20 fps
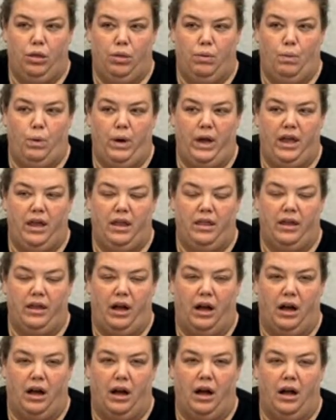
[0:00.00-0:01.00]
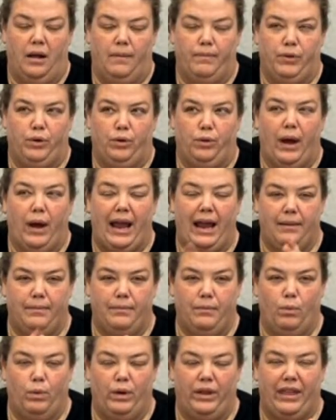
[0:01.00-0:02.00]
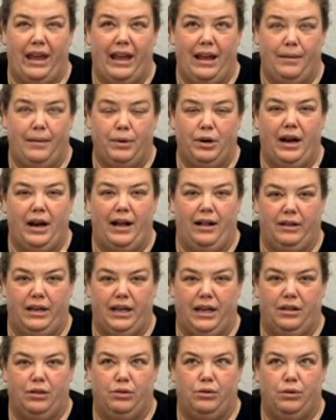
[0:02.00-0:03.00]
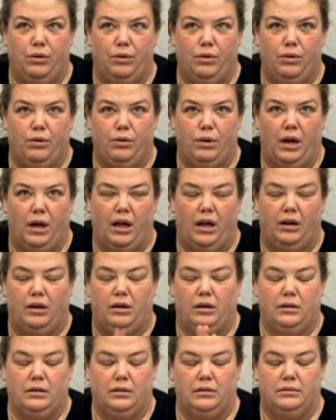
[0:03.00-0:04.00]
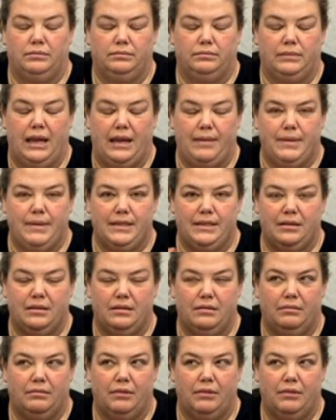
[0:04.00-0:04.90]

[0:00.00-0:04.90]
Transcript: with with Amber Elliott through her name is